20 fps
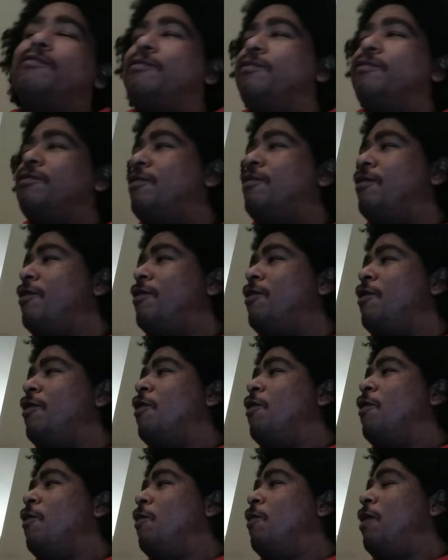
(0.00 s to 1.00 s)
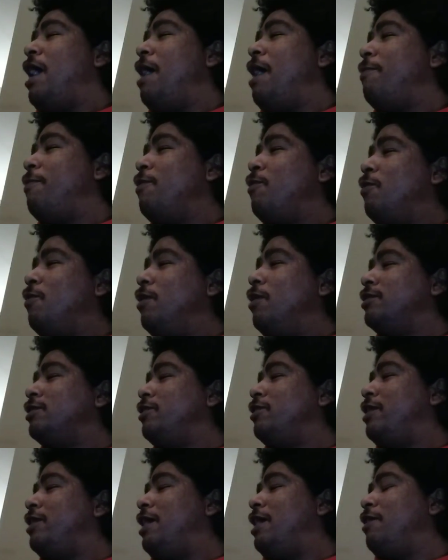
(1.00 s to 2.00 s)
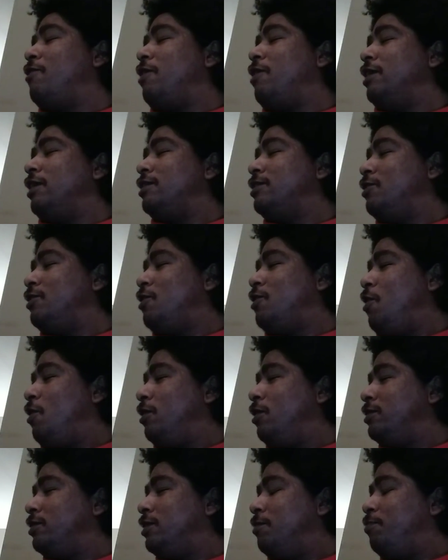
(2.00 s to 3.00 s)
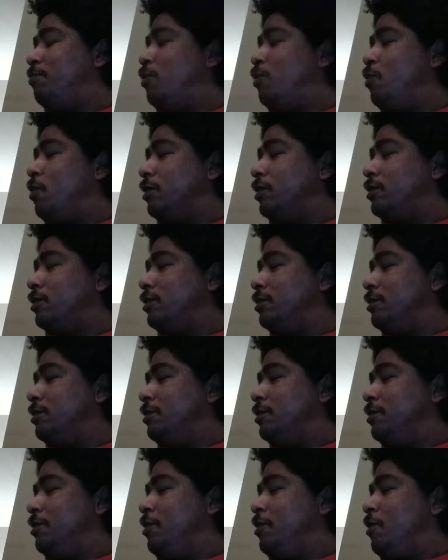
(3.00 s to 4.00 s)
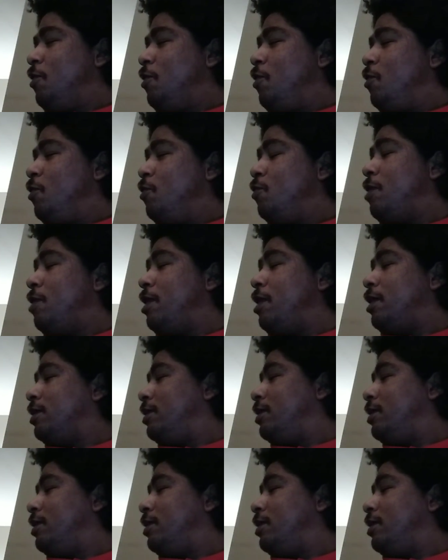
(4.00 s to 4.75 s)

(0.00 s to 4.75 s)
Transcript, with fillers: No, it is. What happened was her name crashed the car into the porch. Who had a